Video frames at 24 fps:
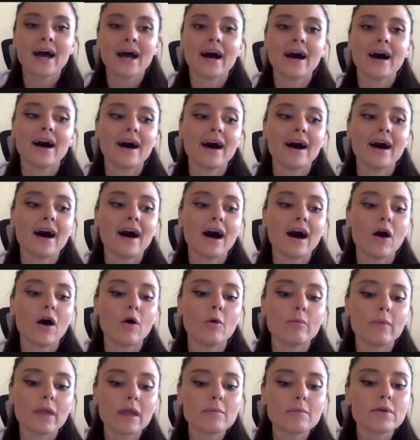Or
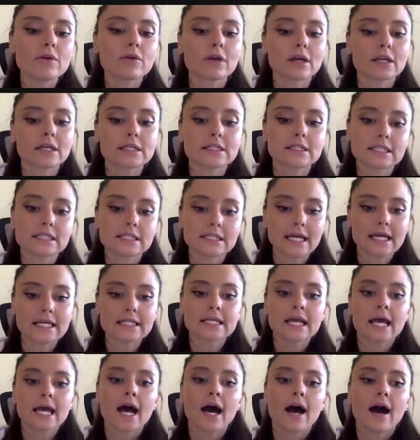maybe you can understand
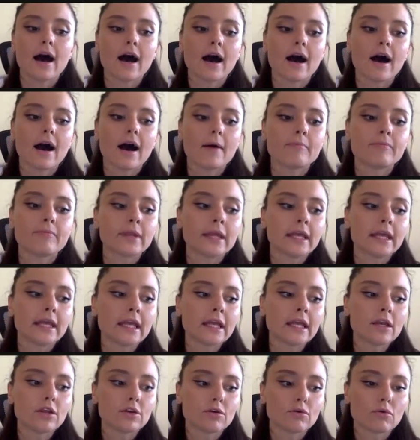
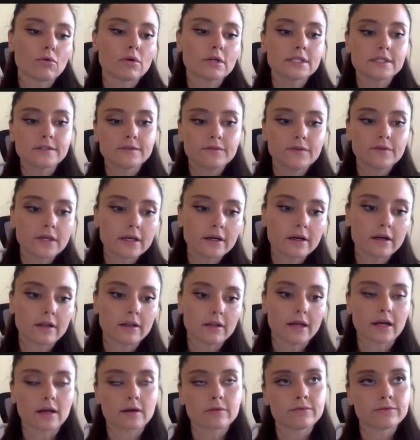in your sphere,
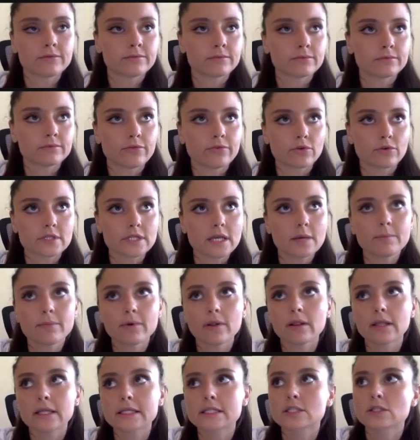like, for
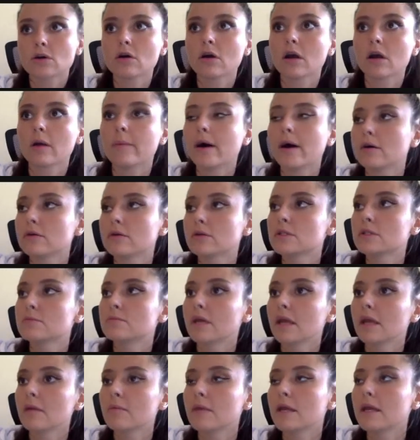example, let's talk about
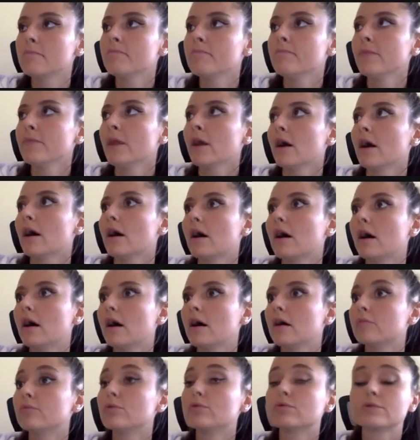maybe
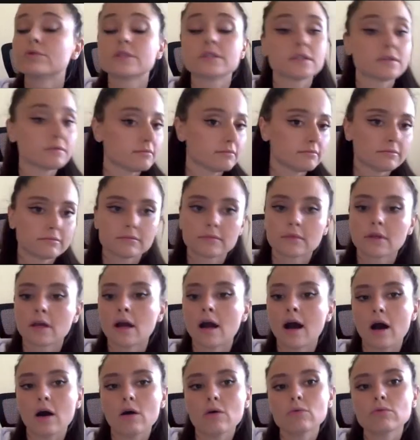books.
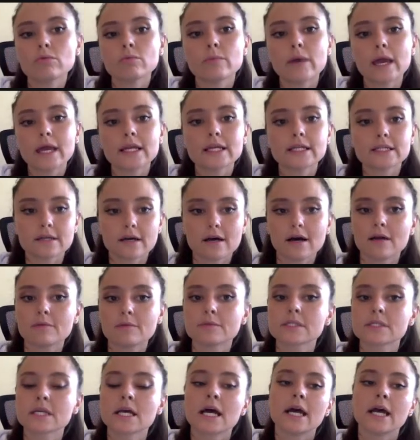How many
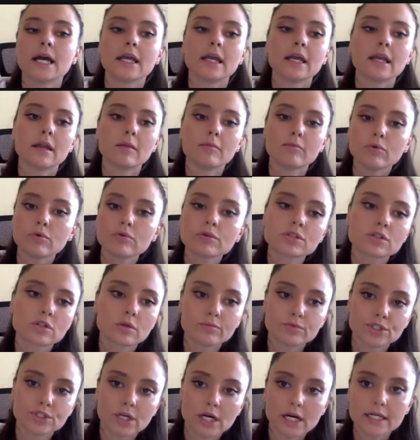times in books top
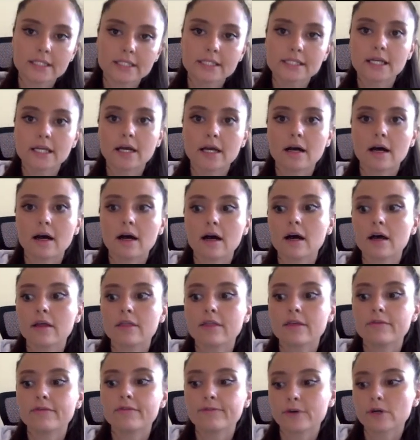charts,
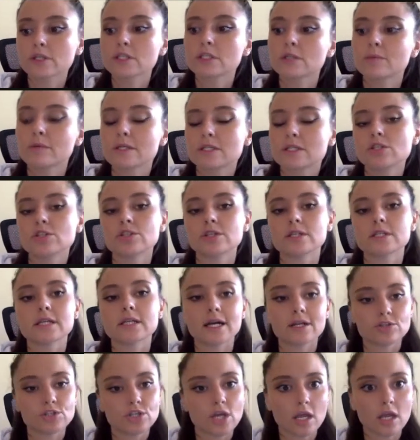the first positions
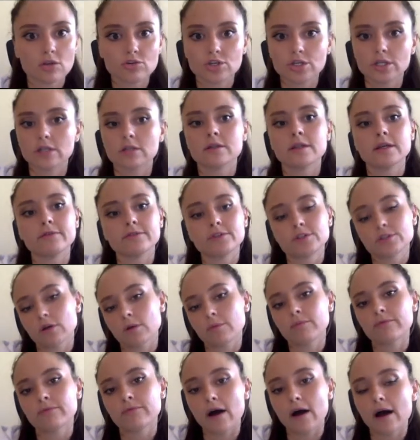are changing, the
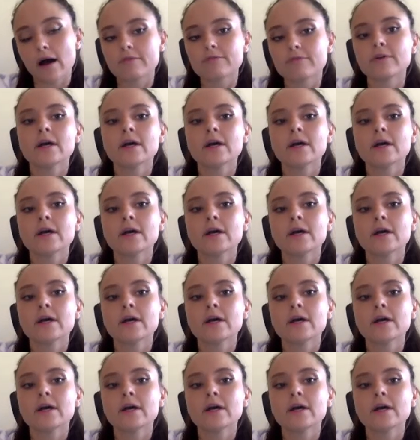top 5